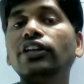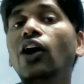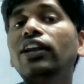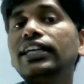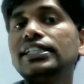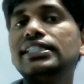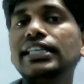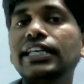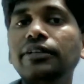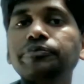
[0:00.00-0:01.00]
Now let
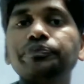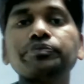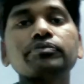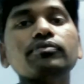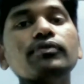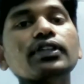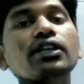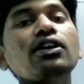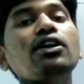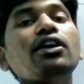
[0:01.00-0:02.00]
us see
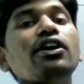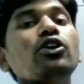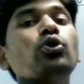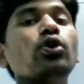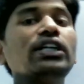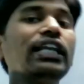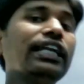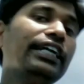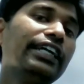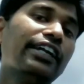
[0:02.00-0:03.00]

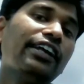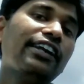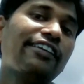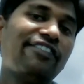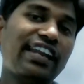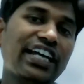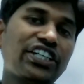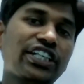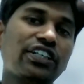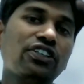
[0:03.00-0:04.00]
total internal
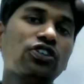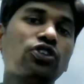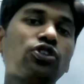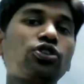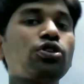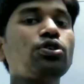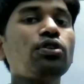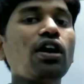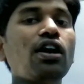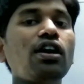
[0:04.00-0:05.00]
reflection
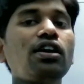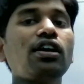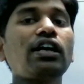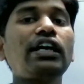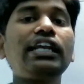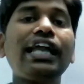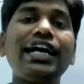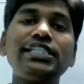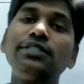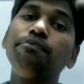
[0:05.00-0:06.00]
through a
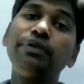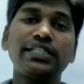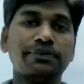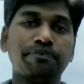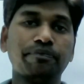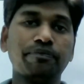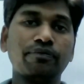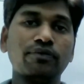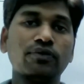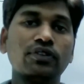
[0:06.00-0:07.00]
glass
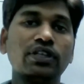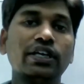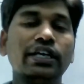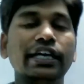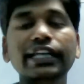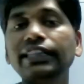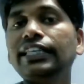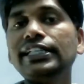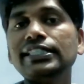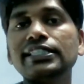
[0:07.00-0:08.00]
prism.
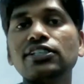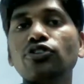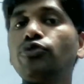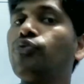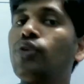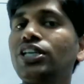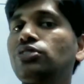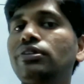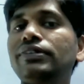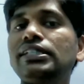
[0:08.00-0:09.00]
In this,
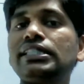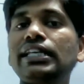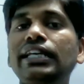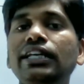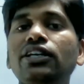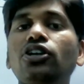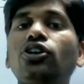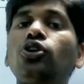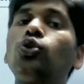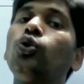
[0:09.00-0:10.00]
first we will
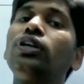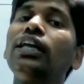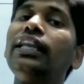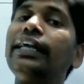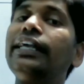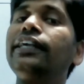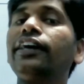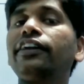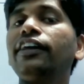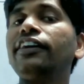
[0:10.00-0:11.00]
see total
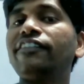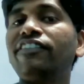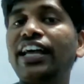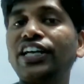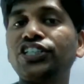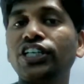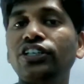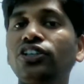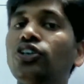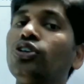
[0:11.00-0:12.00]
internal
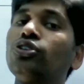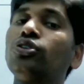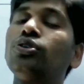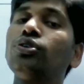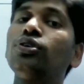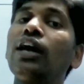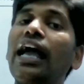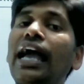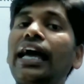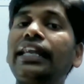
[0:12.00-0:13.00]
reflection
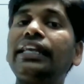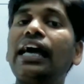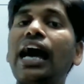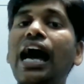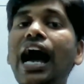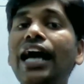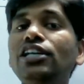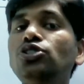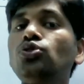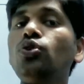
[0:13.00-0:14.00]
through an
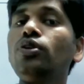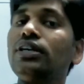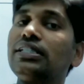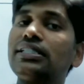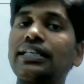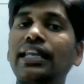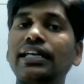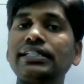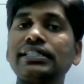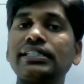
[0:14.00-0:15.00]

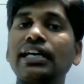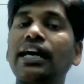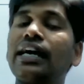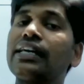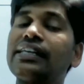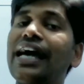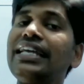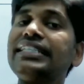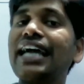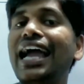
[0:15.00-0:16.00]
isosceles
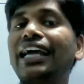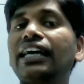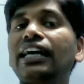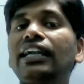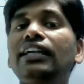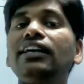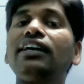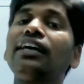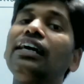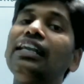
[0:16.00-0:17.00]
right
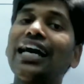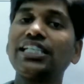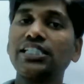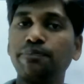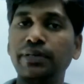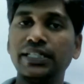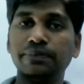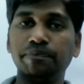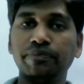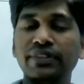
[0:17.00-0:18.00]
angled glass
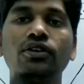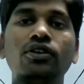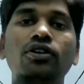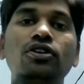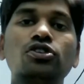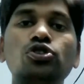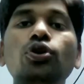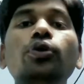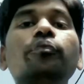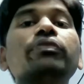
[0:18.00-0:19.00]
prism.
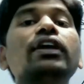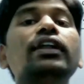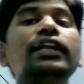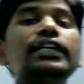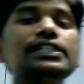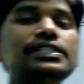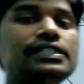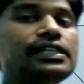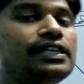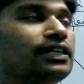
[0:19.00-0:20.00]
So let
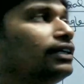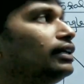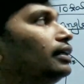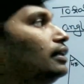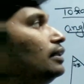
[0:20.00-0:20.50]
us see